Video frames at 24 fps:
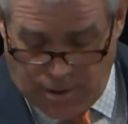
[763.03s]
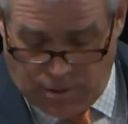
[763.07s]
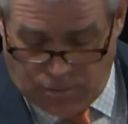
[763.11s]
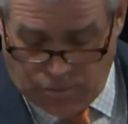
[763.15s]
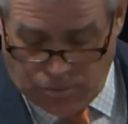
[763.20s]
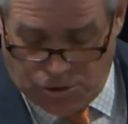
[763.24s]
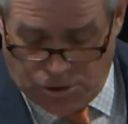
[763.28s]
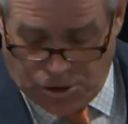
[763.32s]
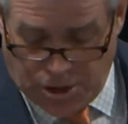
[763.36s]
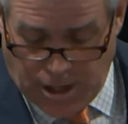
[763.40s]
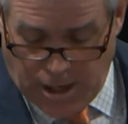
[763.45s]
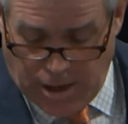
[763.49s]

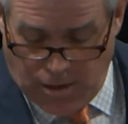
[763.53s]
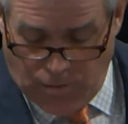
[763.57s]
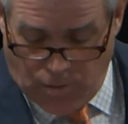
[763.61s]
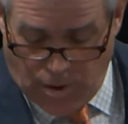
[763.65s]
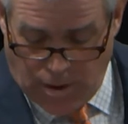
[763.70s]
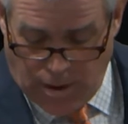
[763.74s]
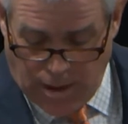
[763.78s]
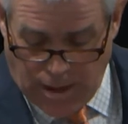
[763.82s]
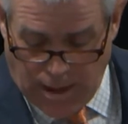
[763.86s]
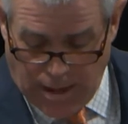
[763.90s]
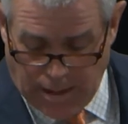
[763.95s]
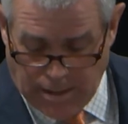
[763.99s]
on January
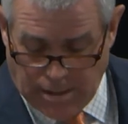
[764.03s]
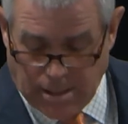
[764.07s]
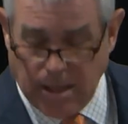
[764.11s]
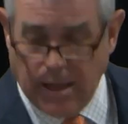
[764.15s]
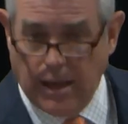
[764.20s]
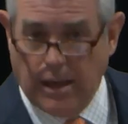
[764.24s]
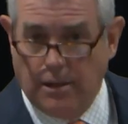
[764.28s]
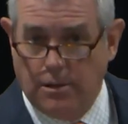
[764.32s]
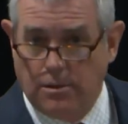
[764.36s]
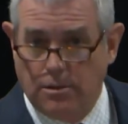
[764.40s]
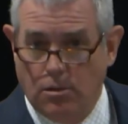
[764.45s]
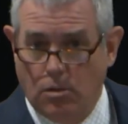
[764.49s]
the
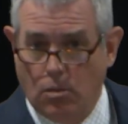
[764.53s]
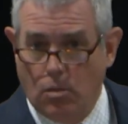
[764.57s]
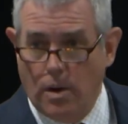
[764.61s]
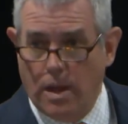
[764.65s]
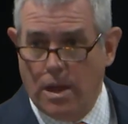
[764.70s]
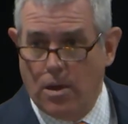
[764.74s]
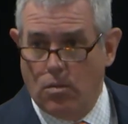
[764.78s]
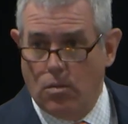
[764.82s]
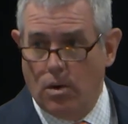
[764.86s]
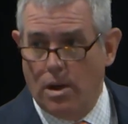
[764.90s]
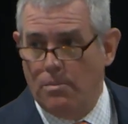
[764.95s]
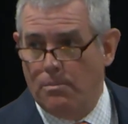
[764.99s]
18th, the
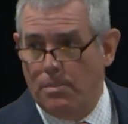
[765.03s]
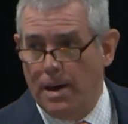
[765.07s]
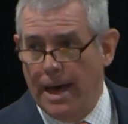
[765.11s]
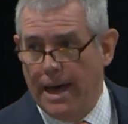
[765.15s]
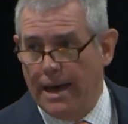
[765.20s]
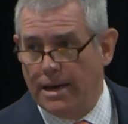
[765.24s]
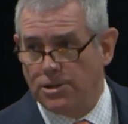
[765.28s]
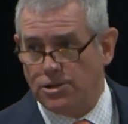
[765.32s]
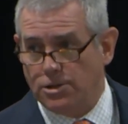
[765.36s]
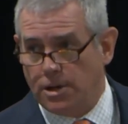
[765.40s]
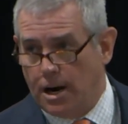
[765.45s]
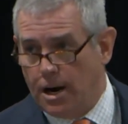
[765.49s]
week we
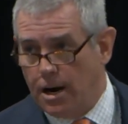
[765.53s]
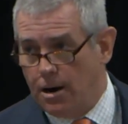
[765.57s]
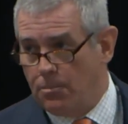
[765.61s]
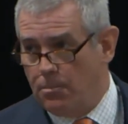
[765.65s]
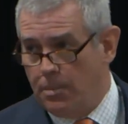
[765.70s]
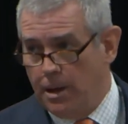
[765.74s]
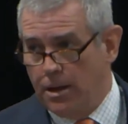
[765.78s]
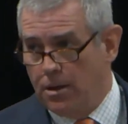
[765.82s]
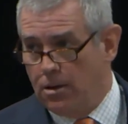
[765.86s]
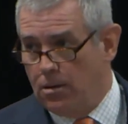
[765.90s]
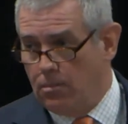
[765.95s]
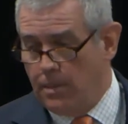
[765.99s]
passed our
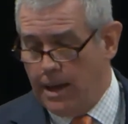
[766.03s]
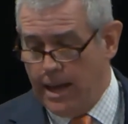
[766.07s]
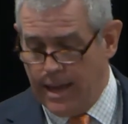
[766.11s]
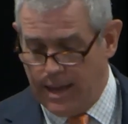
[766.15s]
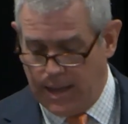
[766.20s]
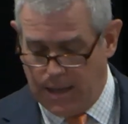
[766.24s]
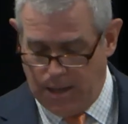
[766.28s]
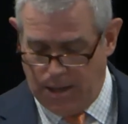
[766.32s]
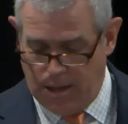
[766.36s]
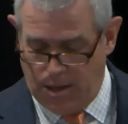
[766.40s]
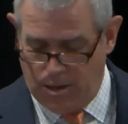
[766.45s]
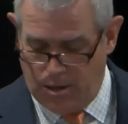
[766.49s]
bill
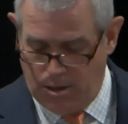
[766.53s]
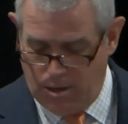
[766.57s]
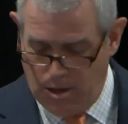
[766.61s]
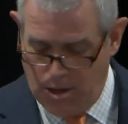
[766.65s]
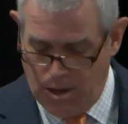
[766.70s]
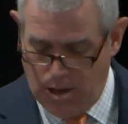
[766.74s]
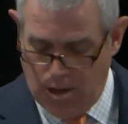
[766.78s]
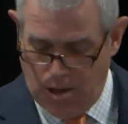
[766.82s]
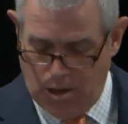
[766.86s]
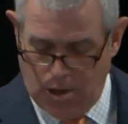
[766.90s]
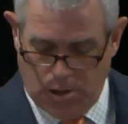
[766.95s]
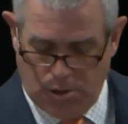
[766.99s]
back in
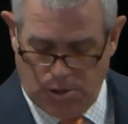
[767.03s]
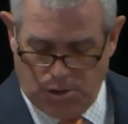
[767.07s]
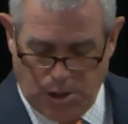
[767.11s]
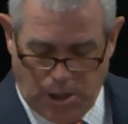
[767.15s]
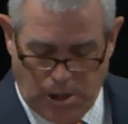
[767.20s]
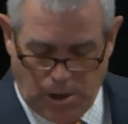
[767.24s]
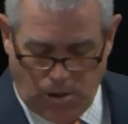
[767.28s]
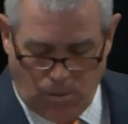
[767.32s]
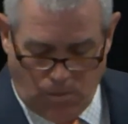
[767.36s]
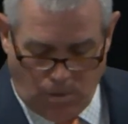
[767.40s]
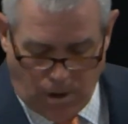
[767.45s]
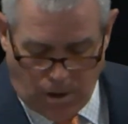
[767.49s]

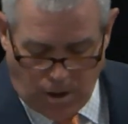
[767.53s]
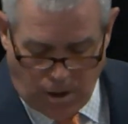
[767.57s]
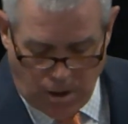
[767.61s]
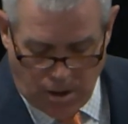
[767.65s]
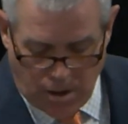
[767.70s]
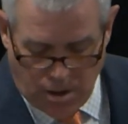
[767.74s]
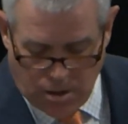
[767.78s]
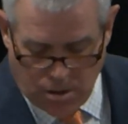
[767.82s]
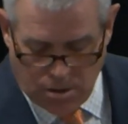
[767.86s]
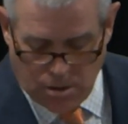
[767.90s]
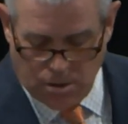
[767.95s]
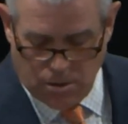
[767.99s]
January.
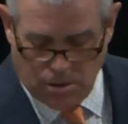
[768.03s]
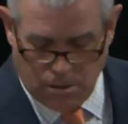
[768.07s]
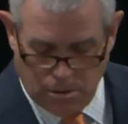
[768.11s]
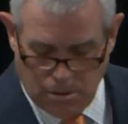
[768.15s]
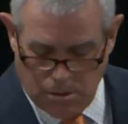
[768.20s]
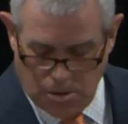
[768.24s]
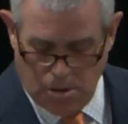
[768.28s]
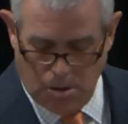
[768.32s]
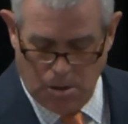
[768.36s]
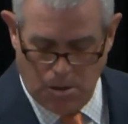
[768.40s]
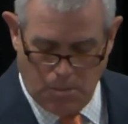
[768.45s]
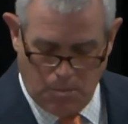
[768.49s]

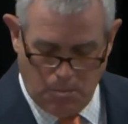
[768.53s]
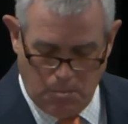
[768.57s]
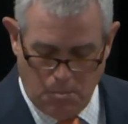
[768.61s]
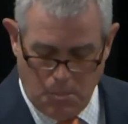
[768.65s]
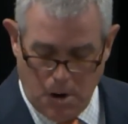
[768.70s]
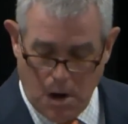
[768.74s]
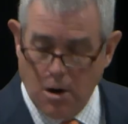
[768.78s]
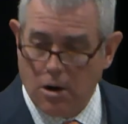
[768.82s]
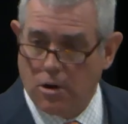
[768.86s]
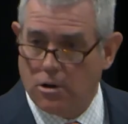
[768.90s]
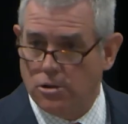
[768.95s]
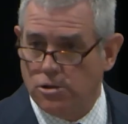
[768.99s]

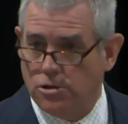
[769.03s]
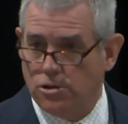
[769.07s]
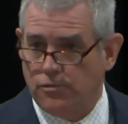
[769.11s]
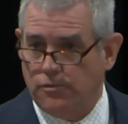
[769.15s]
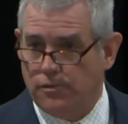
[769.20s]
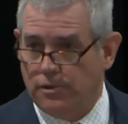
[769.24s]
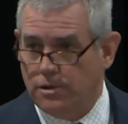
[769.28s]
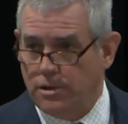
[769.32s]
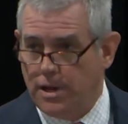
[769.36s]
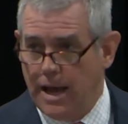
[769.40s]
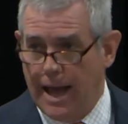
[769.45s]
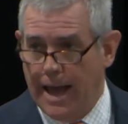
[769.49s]
Americans
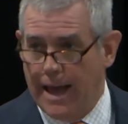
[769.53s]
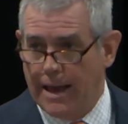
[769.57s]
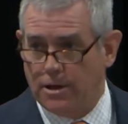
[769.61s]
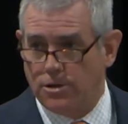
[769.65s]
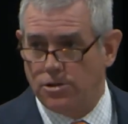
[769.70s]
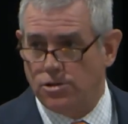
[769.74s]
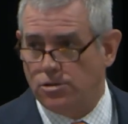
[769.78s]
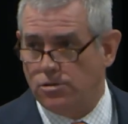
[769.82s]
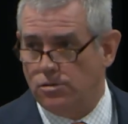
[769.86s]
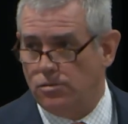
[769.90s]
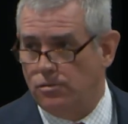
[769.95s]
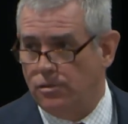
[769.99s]
for
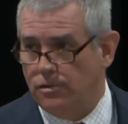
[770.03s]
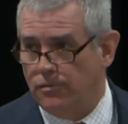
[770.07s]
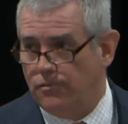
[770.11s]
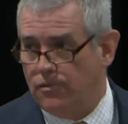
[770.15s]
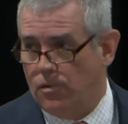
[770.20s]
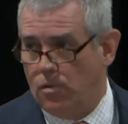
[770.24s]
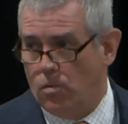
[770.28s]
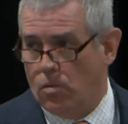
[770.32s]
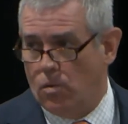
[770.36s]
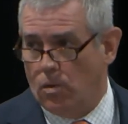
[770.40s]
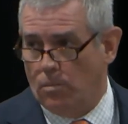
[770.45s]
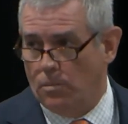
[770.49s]
Tax
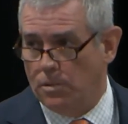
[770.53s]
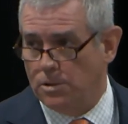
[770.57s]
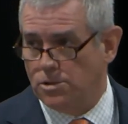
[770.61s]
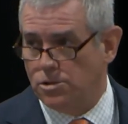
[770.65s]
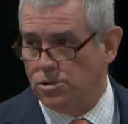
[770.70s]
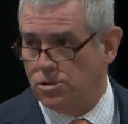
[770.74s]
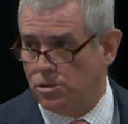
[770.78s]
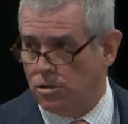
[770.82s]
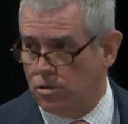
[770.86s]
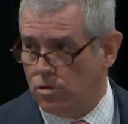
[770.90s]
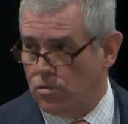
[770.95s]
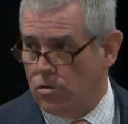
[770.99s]
Reform. This
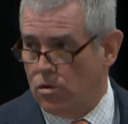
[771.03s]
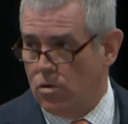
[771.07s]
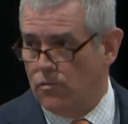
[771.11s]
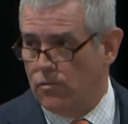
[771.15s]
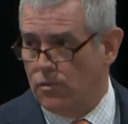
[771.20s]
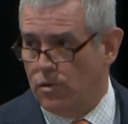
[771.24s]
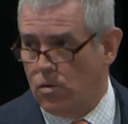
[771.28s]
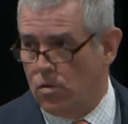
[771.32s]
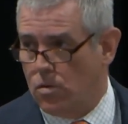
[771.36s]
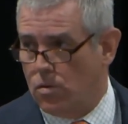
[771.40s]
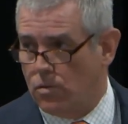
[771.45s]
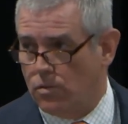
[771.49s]
is a Grover
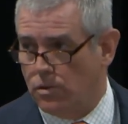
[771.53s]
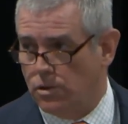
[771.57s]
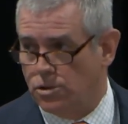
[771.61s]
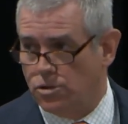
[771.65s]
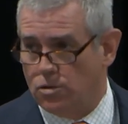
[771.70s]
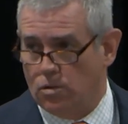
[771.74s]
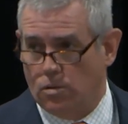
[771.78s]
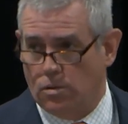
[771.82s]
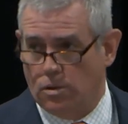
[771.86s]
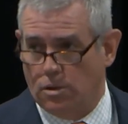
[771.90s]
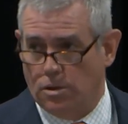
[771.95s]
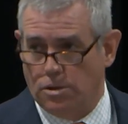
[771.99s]
Norquist
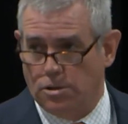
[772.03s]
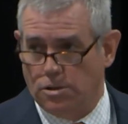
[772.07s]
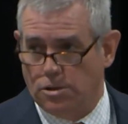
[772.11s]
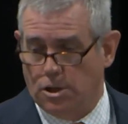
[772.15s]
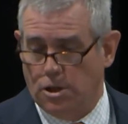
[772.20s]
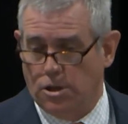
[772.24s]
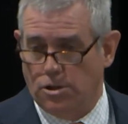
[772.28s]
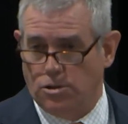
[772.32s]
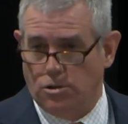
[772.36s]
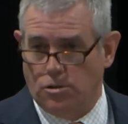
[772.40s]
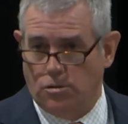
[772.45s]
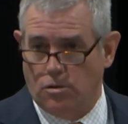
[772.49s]

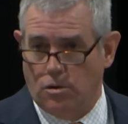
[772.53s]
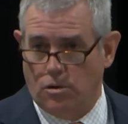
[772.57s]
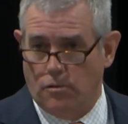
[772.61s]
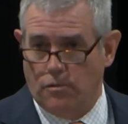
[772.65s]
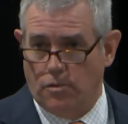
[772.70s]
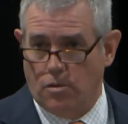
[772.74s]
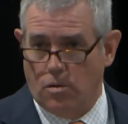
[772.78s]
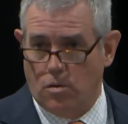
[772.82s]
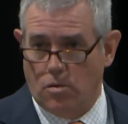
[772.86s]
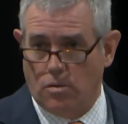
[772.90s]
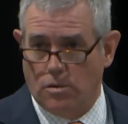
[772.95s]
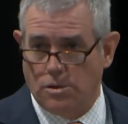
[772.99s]
organization. Grover
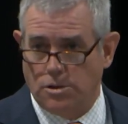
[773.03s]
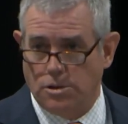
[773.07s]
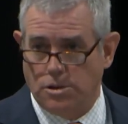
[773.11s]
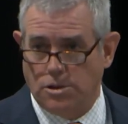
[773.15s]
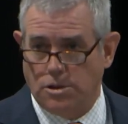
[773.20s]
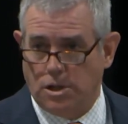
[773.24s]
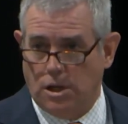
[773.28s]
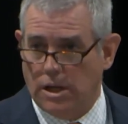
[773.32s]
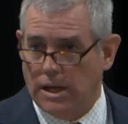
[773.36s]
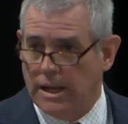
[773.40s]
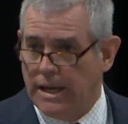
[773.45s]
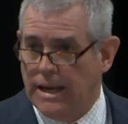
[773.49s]
Norquist is
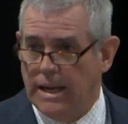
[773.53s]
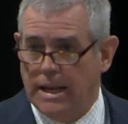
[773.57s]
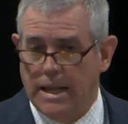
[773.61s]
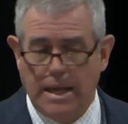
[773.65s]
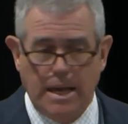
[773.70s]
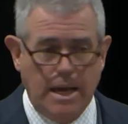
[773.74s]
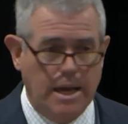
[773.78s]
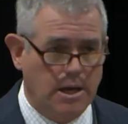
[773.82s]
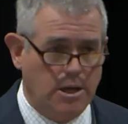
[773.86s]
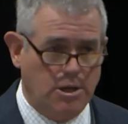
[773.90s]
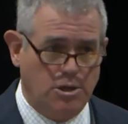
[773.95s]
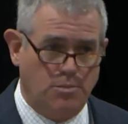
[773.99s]
the
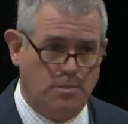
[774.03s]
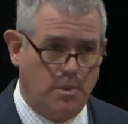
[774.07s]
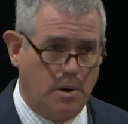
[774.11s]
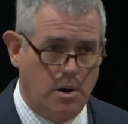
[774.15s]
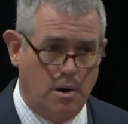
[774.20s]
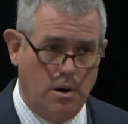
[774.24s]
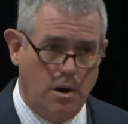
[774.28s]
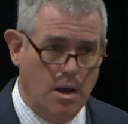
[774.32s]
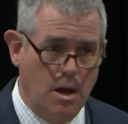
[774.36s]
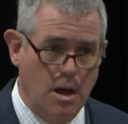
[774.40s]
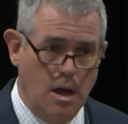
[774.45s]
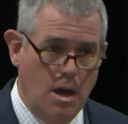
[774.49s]
leading
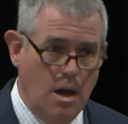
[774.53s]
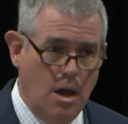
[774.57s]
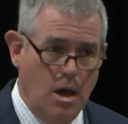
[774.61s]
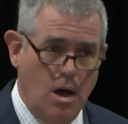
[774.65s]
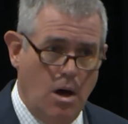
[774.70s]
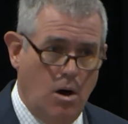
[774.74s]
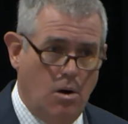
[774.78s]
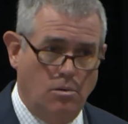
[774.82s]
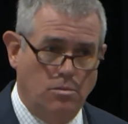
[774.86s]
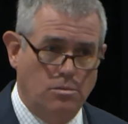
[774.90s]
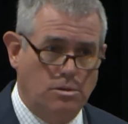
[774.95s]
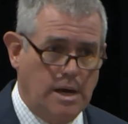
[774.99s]
expert
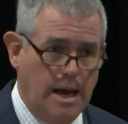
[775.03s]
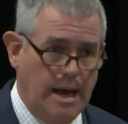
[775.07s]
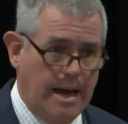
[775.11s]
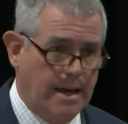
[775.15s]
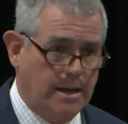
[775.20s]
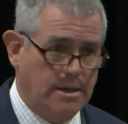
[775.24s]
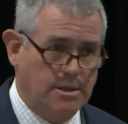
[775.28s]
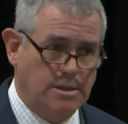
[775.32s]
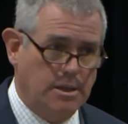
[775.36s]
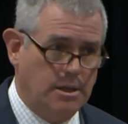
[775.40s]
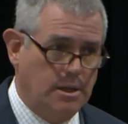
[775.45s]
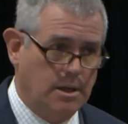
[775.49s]
on
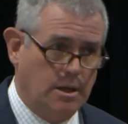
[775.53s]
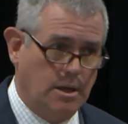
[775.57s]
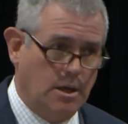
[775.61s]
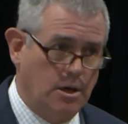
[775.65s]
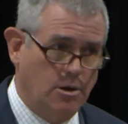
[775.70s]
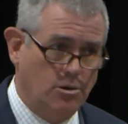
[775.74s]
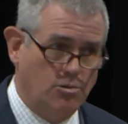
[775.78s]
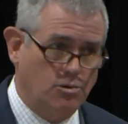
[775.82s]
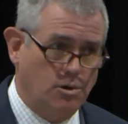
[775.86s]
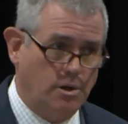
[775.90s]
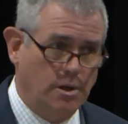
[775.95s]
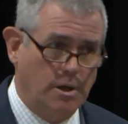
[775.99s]
tax in the
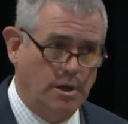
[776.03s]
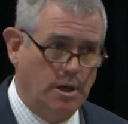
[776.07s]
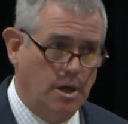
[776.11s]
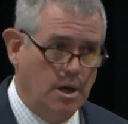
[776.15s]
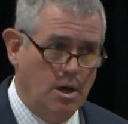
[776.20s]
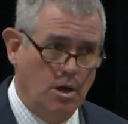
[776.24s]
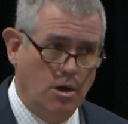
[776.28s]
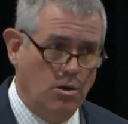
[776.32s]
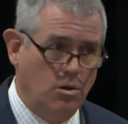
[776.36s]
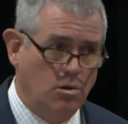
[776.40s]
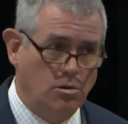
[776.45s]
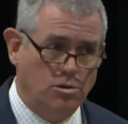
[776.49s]
country.
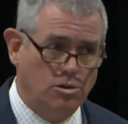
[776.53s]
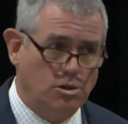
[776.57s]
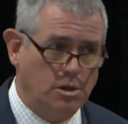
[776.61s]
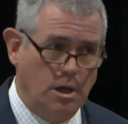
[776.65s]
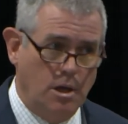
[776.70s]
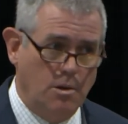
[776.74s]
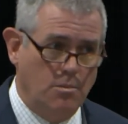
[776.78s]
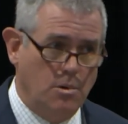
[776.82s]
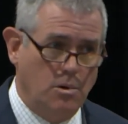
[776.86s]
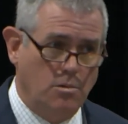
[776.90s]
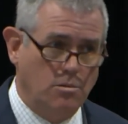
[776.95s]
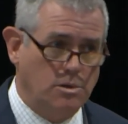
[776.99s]
You'll see
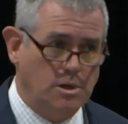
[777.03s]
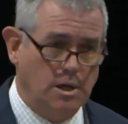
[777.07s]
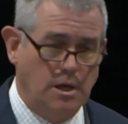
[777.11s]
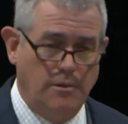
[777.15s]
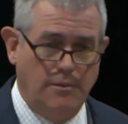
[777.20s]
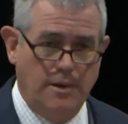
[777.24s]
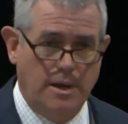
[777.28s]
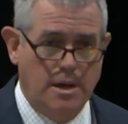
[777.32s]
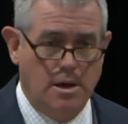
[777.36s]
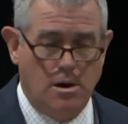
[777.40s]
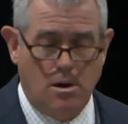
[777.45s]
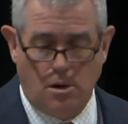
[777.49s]
him on
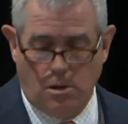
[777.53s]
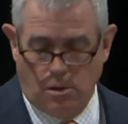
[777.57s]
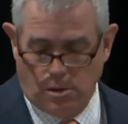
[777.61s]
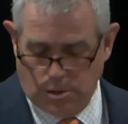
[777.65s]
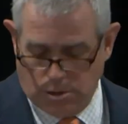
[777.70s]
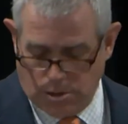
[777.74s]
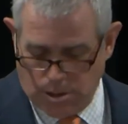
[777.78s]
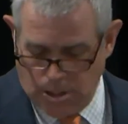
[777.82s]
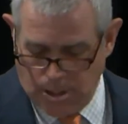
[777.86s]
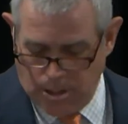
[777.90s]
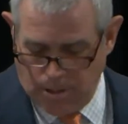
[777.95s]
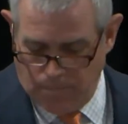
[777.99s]
TV all
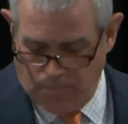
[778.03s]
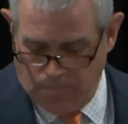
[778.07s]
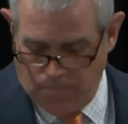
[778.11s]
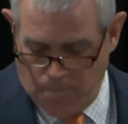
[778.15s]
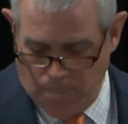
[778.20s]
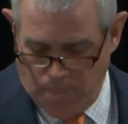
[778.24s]
the time.